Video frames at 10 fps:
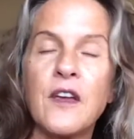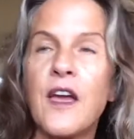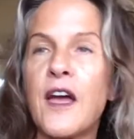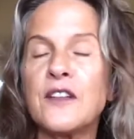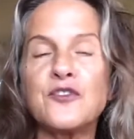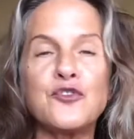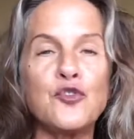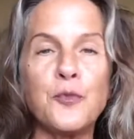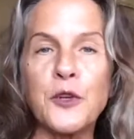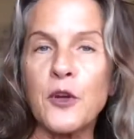at
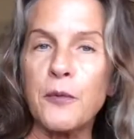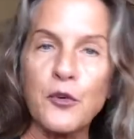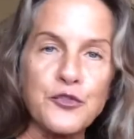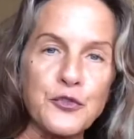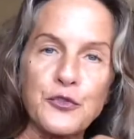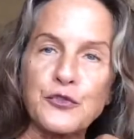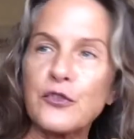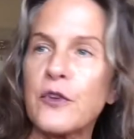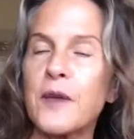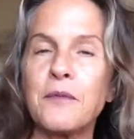stupid commercials,
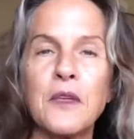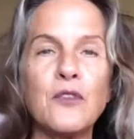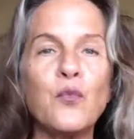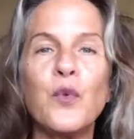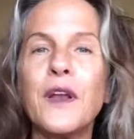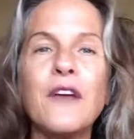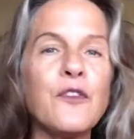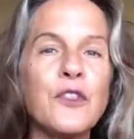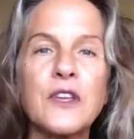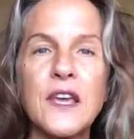or I miss,
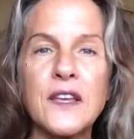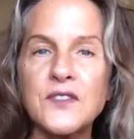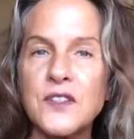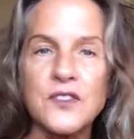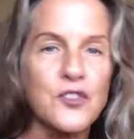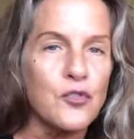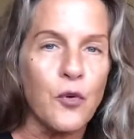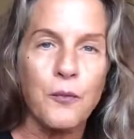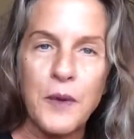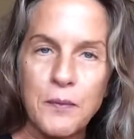whatever the case is, you
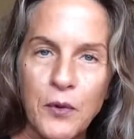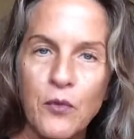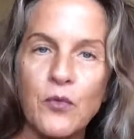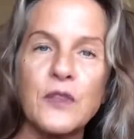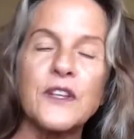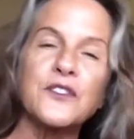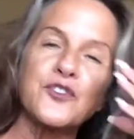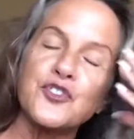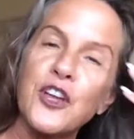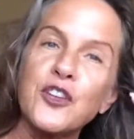know, people list
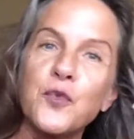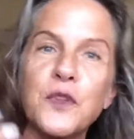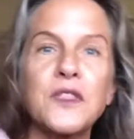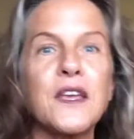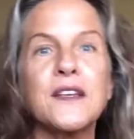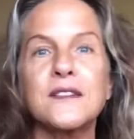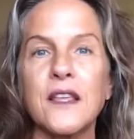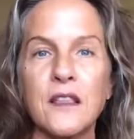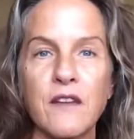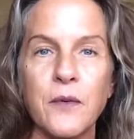genuine things
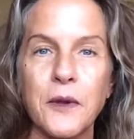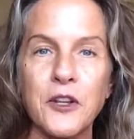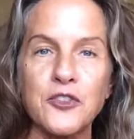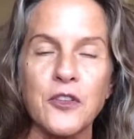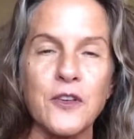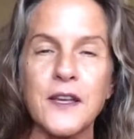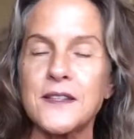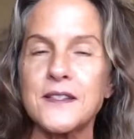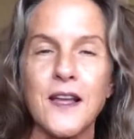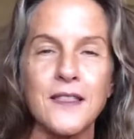they love about each other.
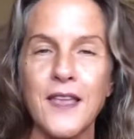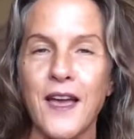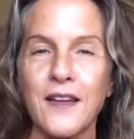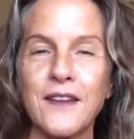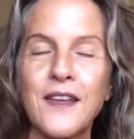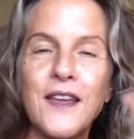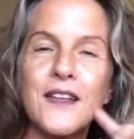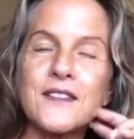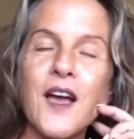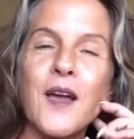It's not that.
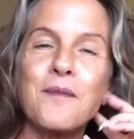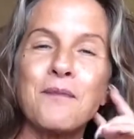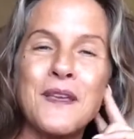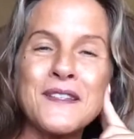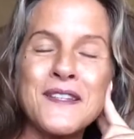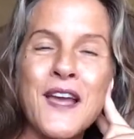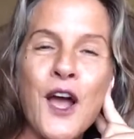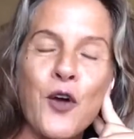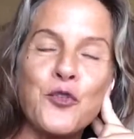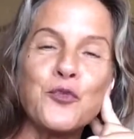It's I missed
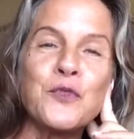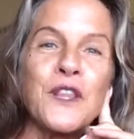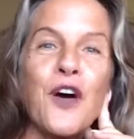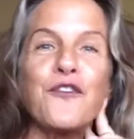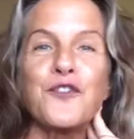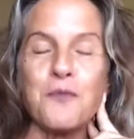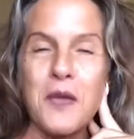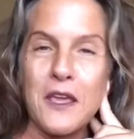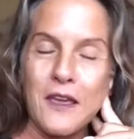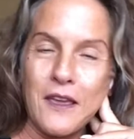how you loved
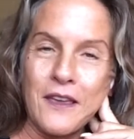me.